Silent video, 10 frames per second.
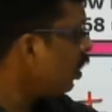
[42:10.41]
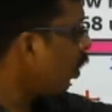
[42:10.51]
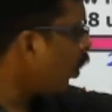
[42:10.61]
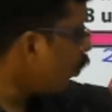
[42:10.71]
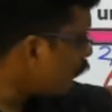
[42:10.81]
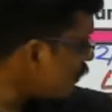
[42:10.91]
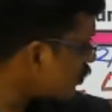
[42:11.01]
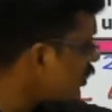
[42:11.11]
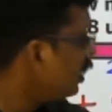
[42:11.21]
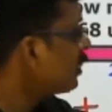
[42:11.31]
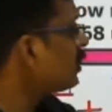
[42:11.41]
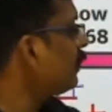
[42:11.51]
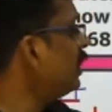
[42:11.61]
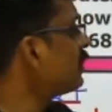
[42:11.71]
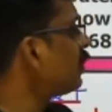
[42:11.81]
of which
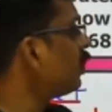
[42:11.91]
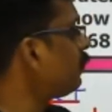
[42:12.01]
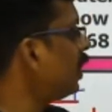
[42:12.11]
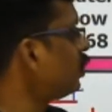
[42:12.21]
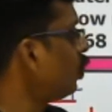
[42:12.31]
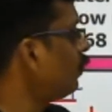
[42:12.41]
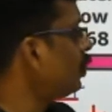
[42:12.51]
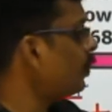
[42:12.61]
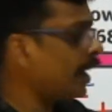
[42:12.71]
77 by 12 into